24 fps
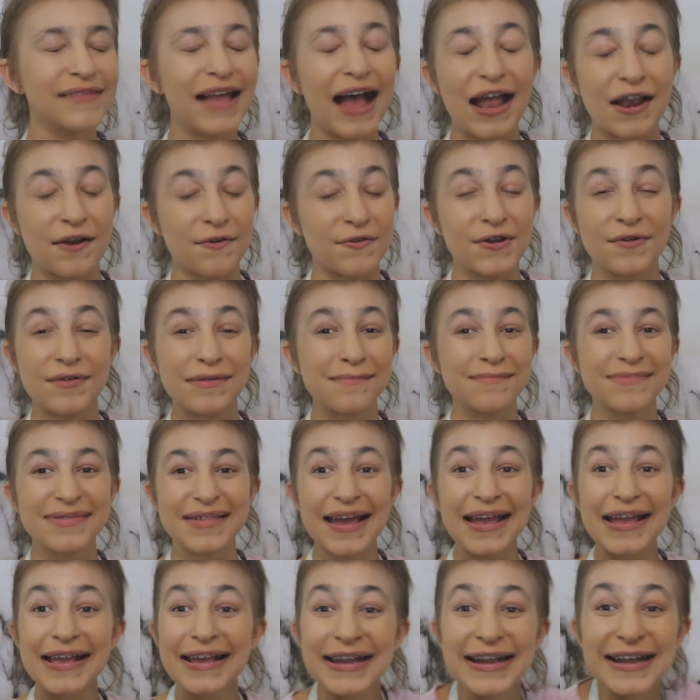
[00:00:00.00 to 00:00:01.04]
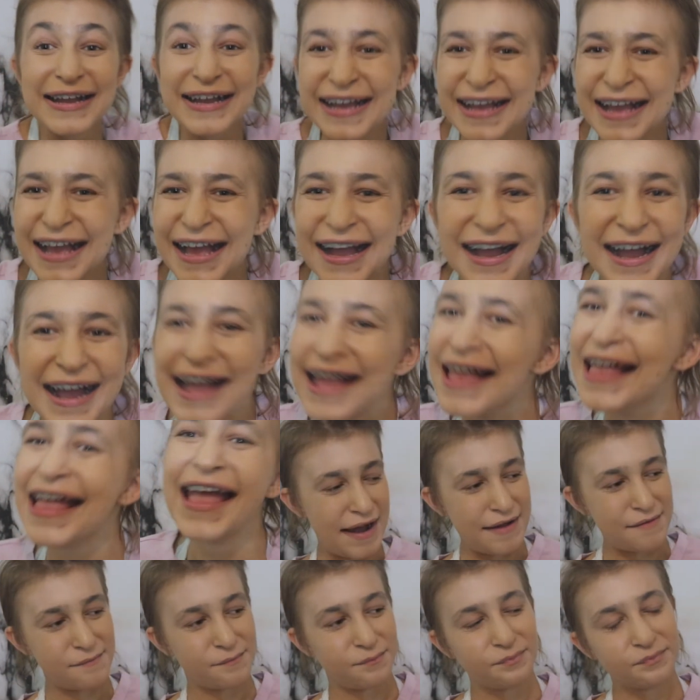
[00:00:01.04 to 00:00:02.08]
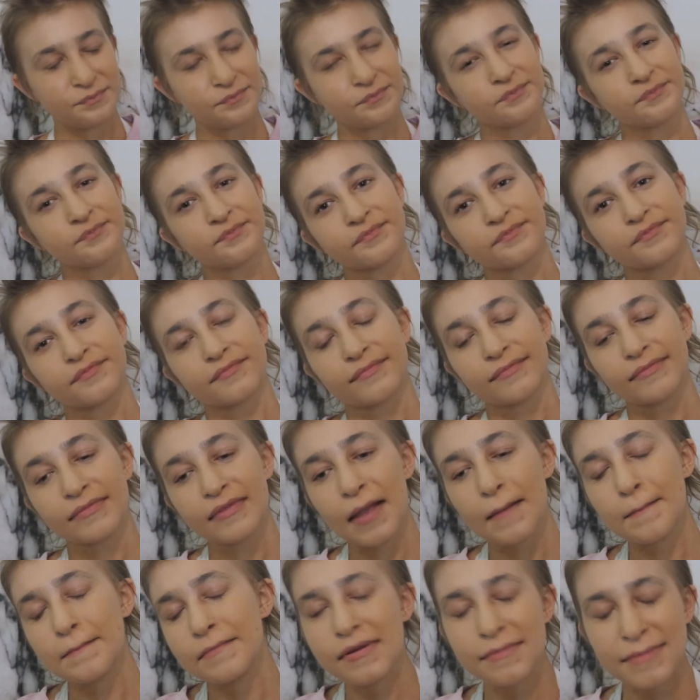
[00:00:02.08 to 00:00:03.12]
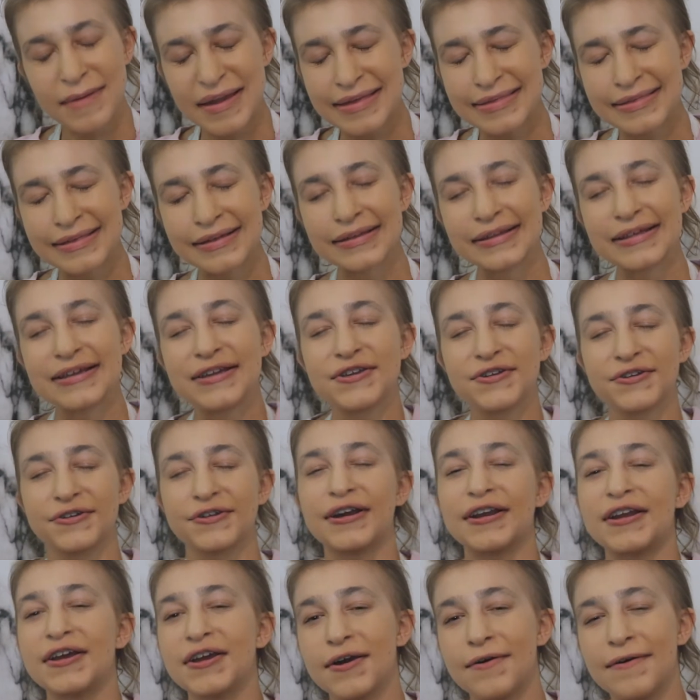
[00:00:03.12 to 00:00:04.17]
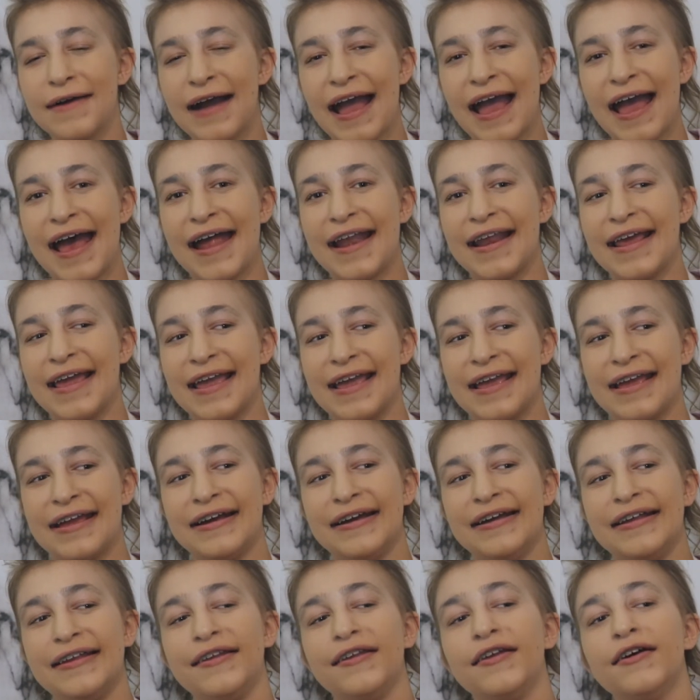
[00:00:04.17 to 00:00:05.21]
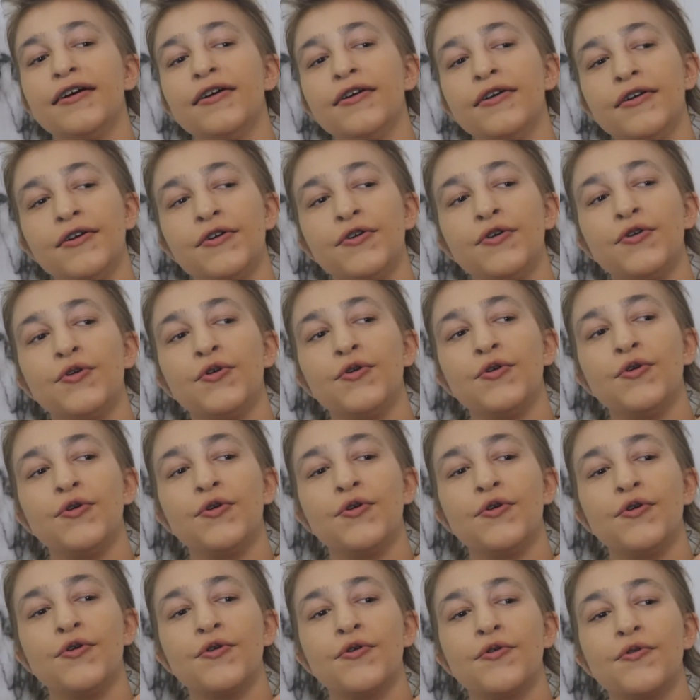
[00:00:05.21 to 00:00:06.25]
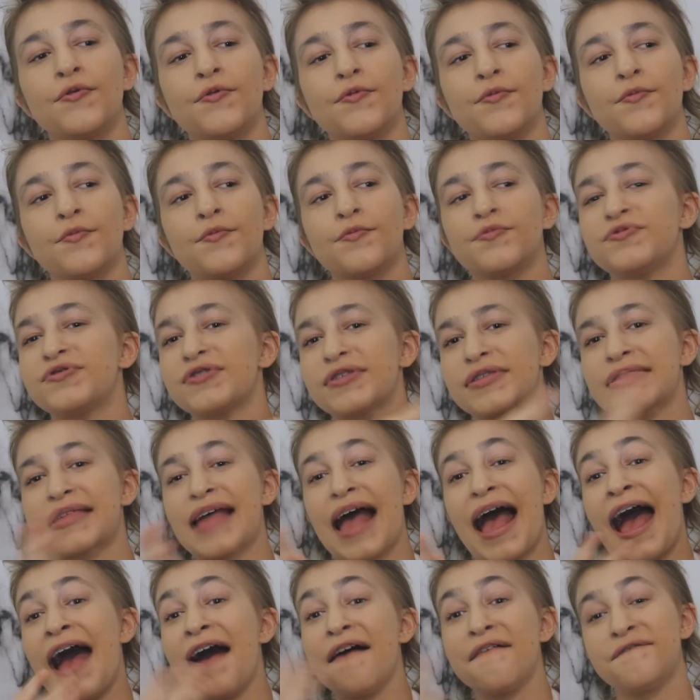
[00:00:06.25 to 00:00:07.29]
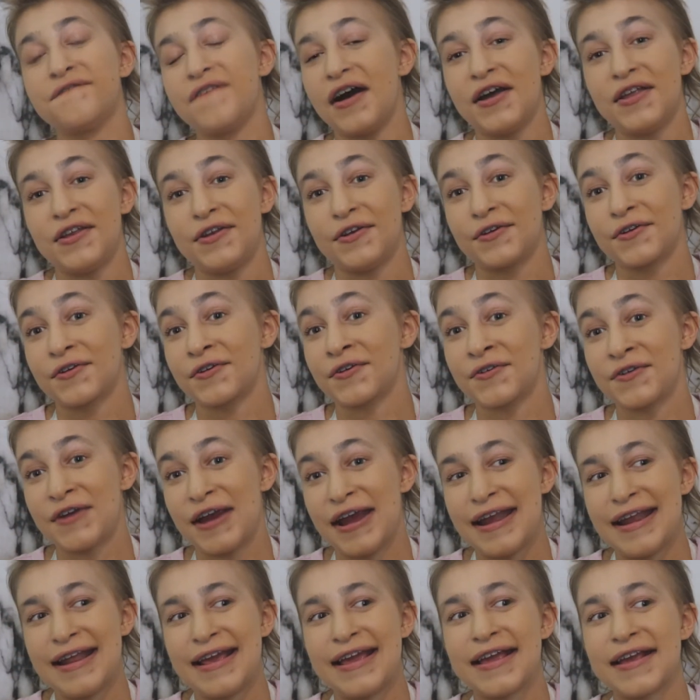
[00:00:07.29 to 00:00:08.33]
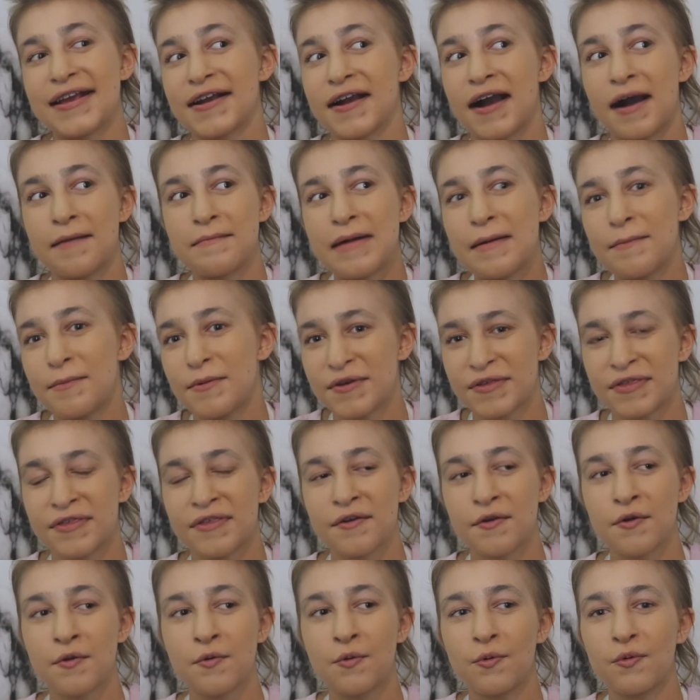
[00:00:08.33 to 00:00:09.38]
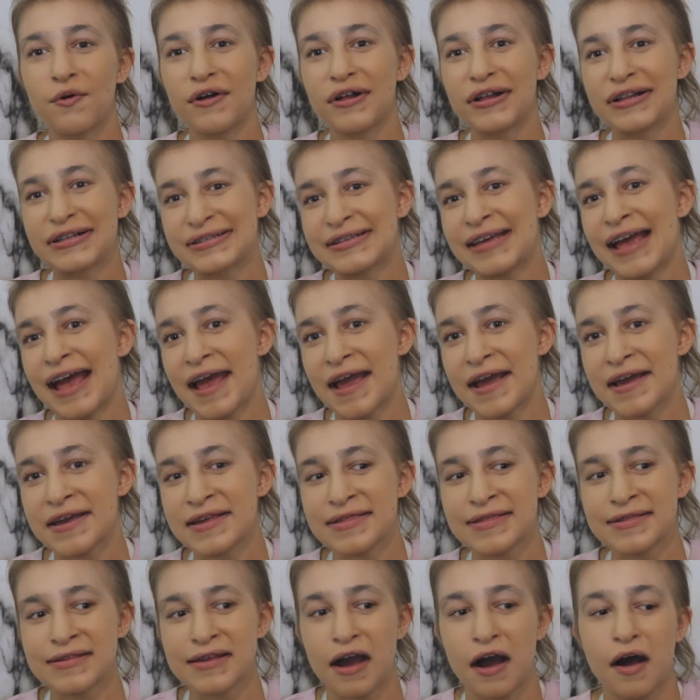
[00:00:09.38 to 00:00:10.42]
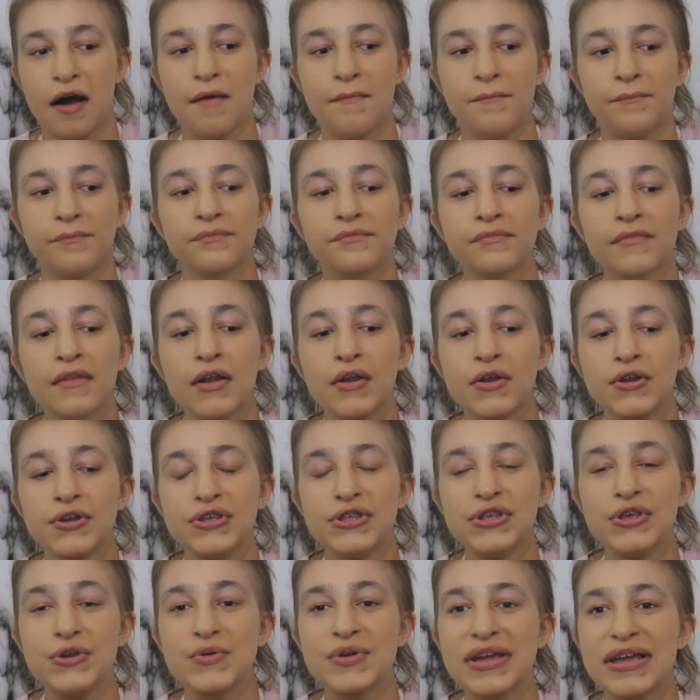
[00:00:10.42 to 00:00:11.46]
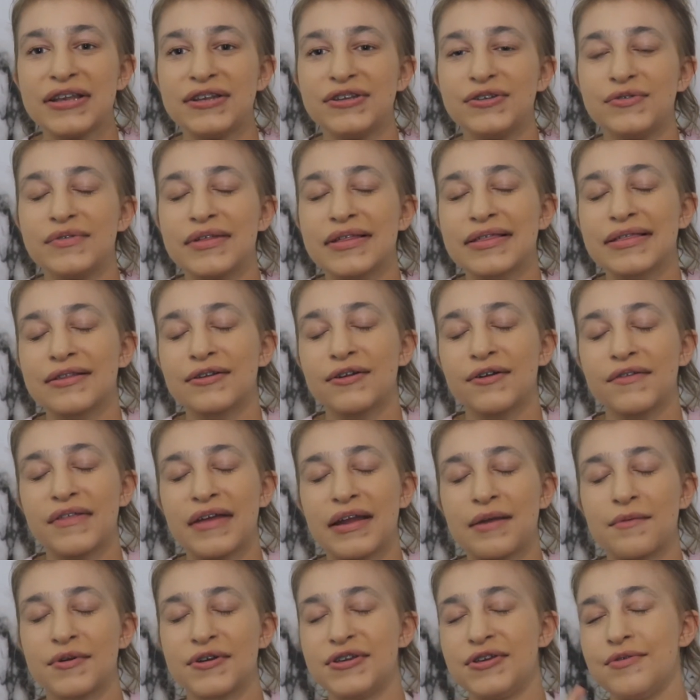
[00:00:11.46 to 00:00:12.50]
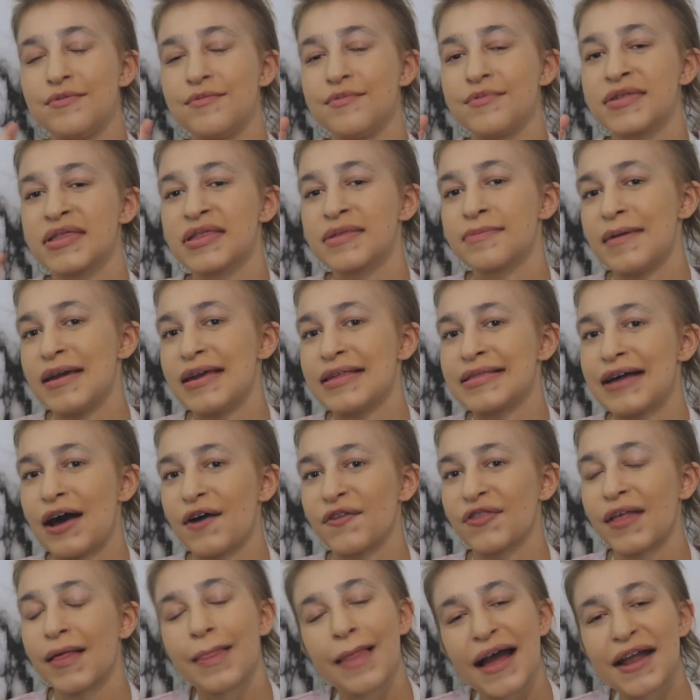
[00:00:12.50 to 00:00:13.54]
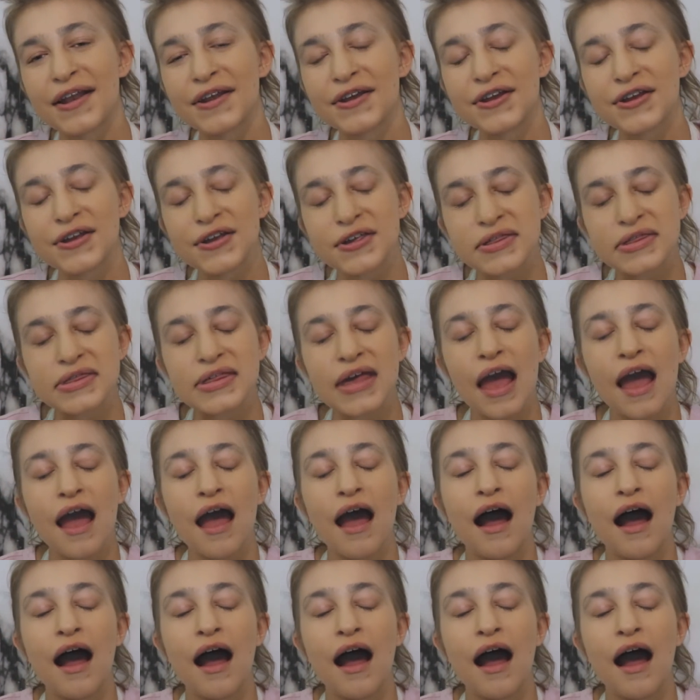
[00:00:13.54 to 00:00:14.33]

I don't know what I'm saying. But basically you're gonna go ahead and just have fun creating, come up with cool text. You can do this little thing where you space out the letters,